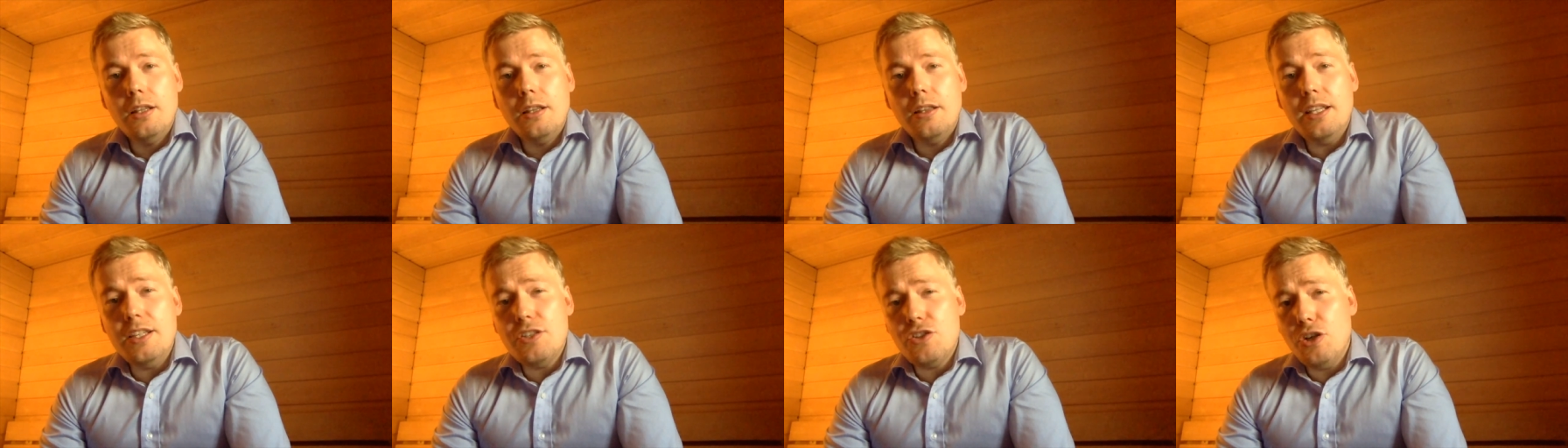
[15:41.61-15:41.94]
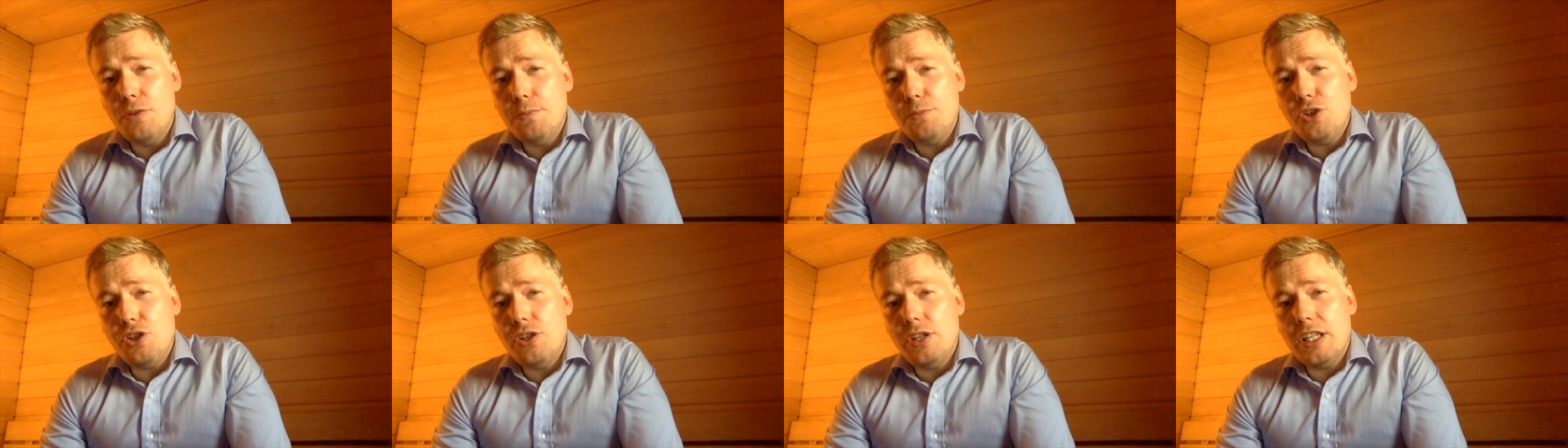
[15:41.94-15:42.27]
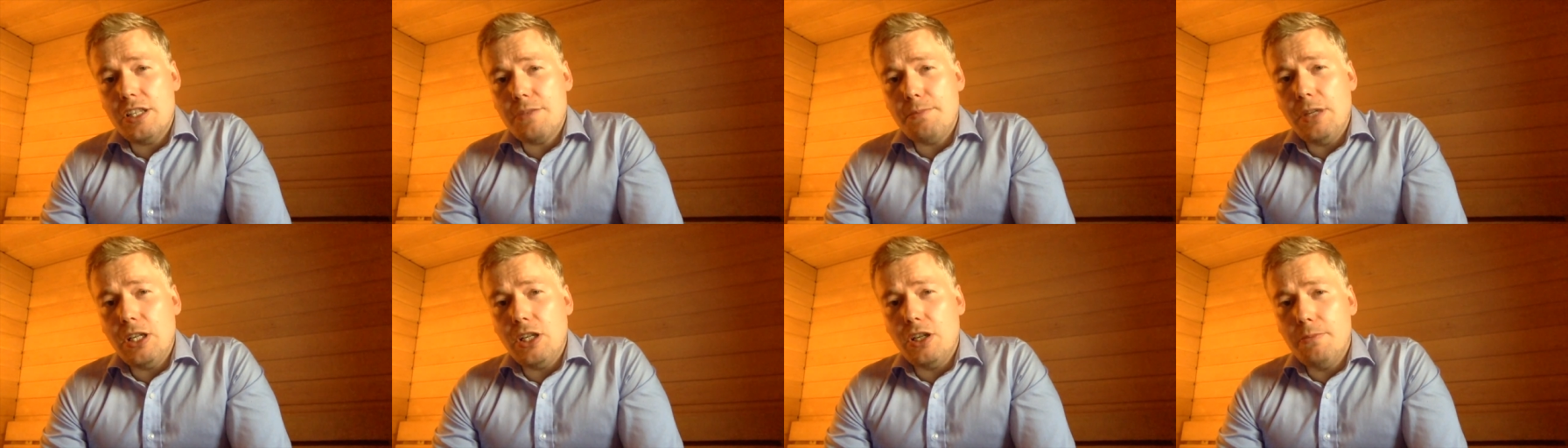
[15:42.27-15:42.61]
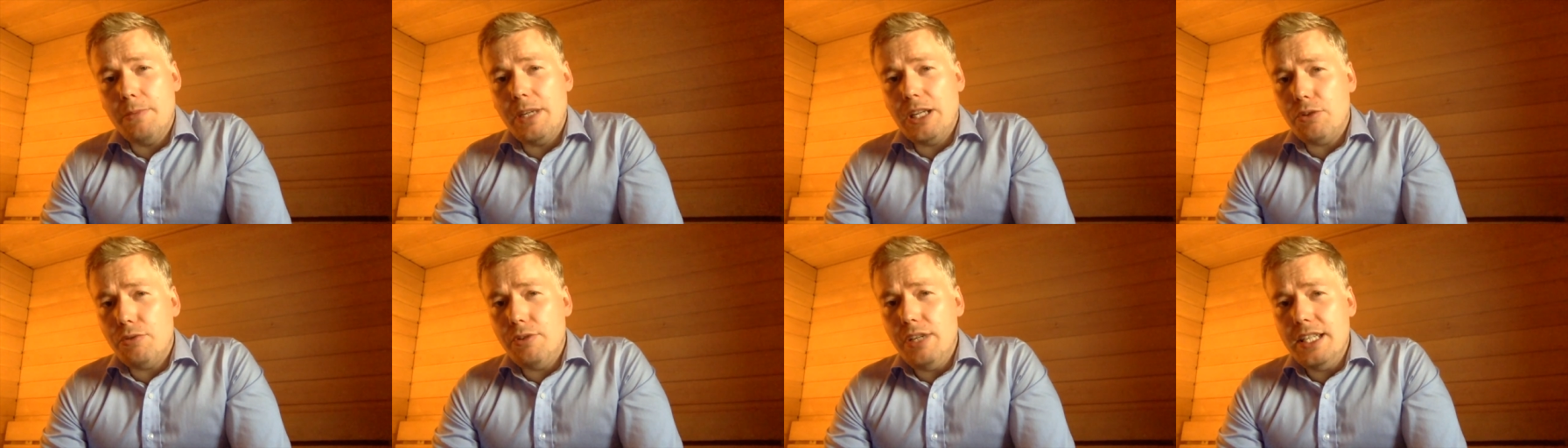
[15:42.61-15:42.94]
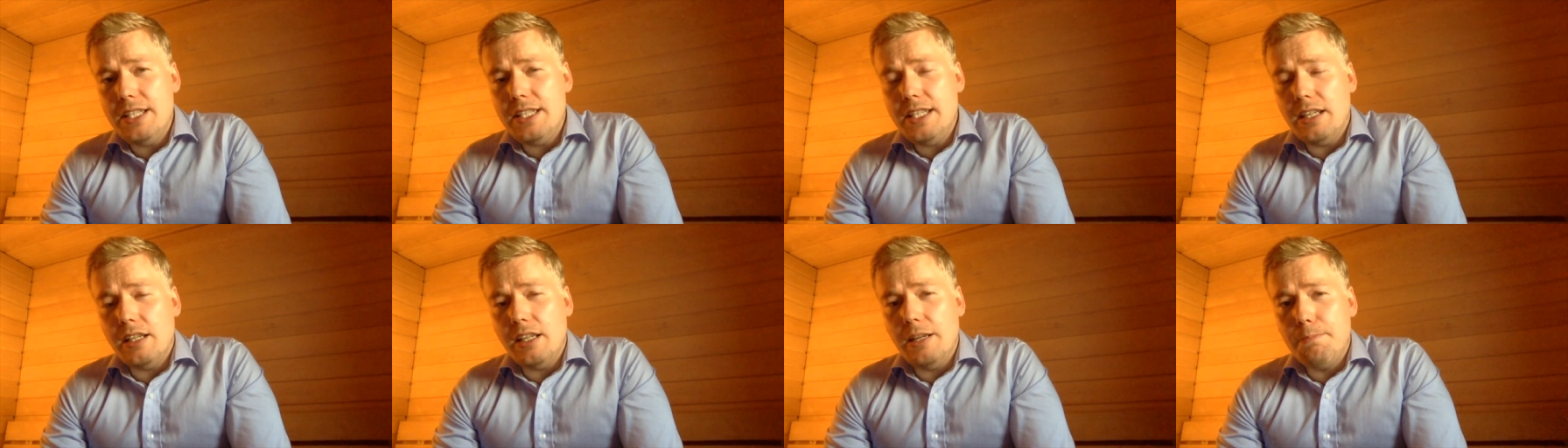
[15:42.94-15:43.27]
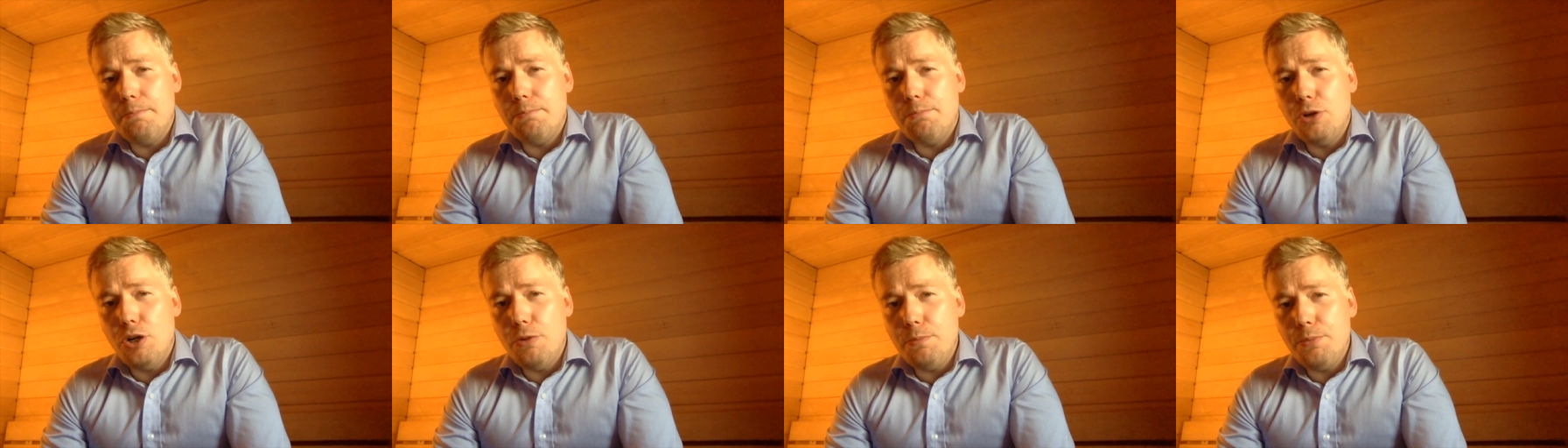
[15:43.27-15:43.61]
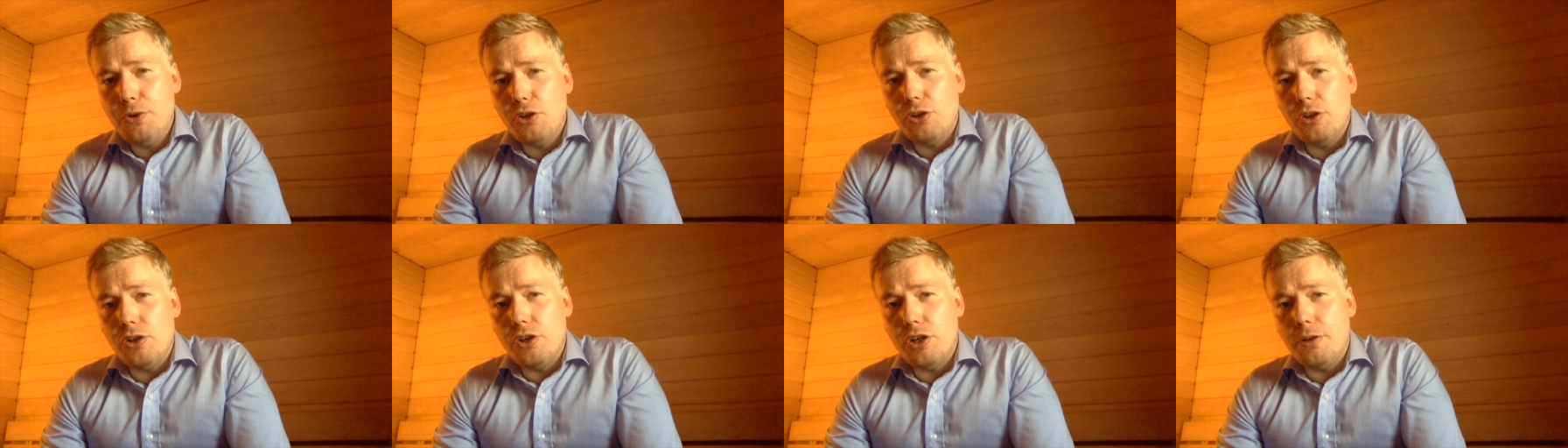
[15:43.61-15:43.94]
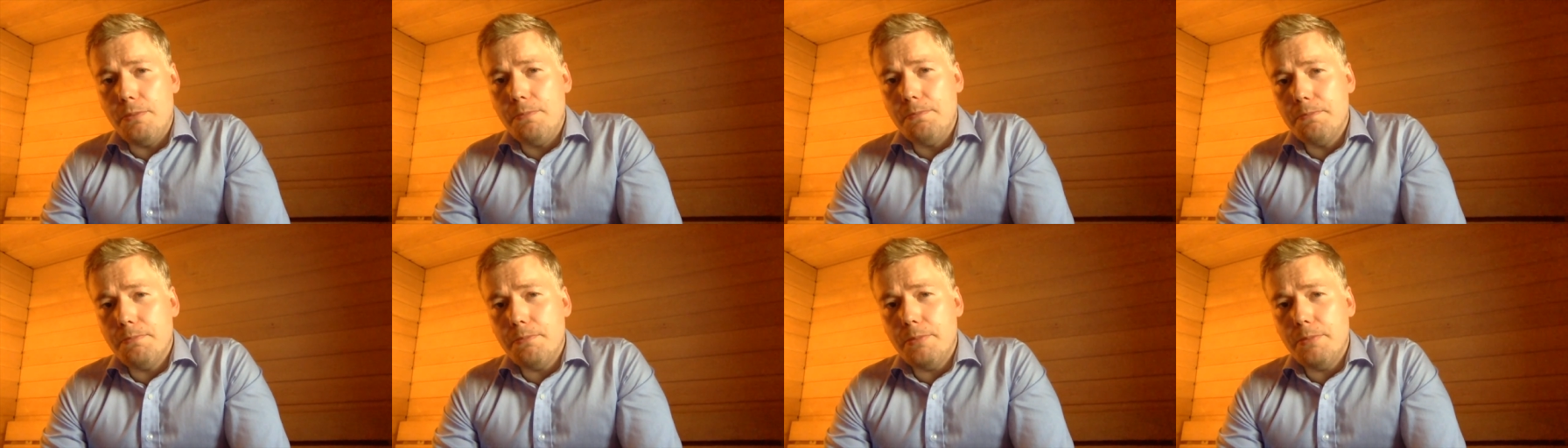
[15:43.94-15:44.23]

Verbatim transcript: This option has become increasingly popular,